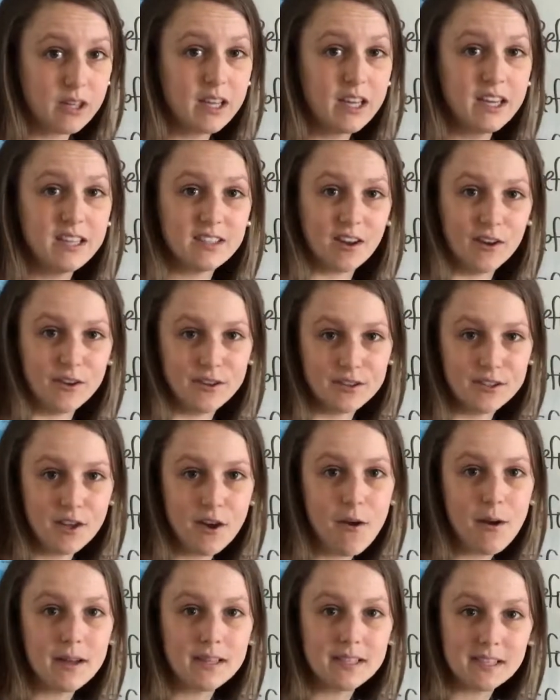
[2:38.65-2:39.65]
is
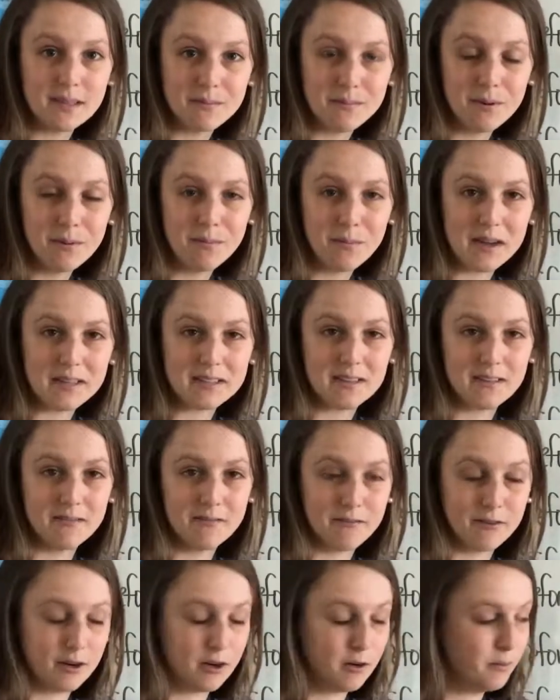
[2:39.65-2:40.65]
also a simple present
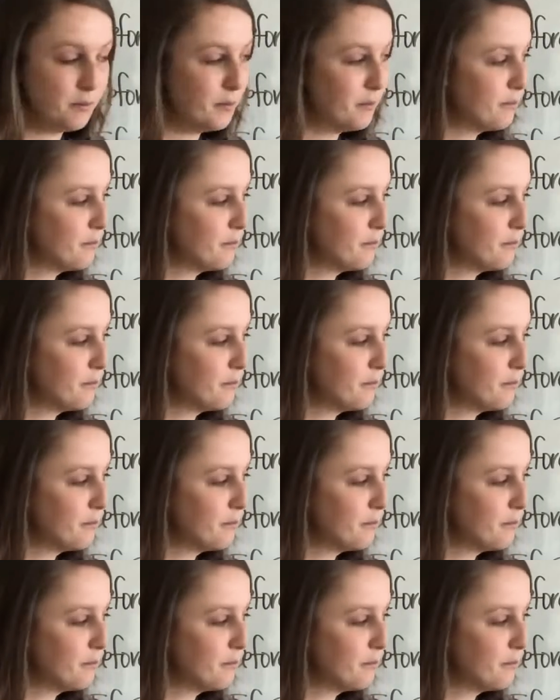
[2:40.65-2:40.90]
verb.